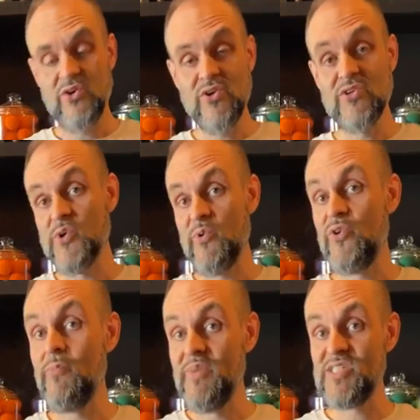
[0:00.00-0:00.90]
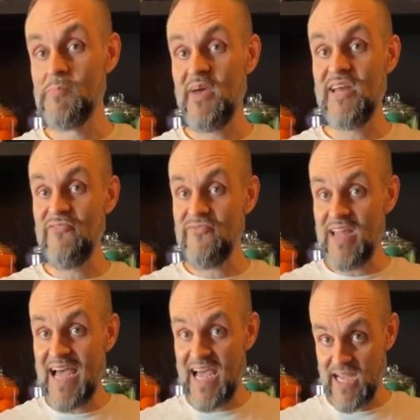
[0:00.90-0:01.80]
You use it with your mismade
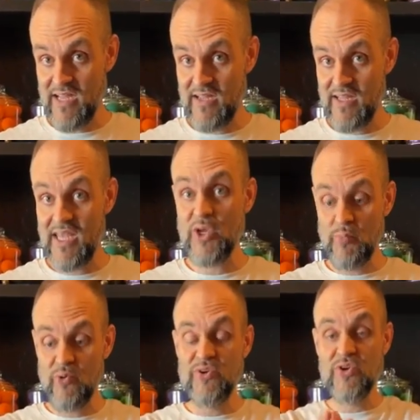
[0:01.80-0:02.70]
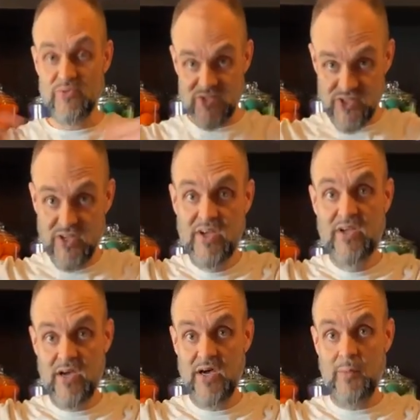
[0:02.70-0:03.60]
flag, and you produce
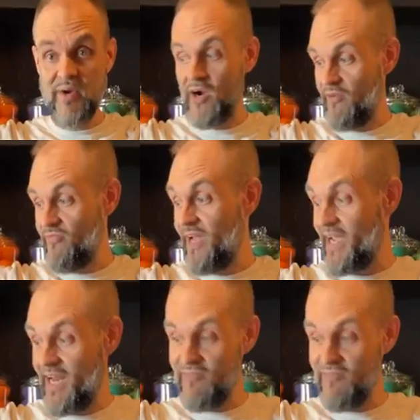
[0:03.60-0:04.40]
an American flag.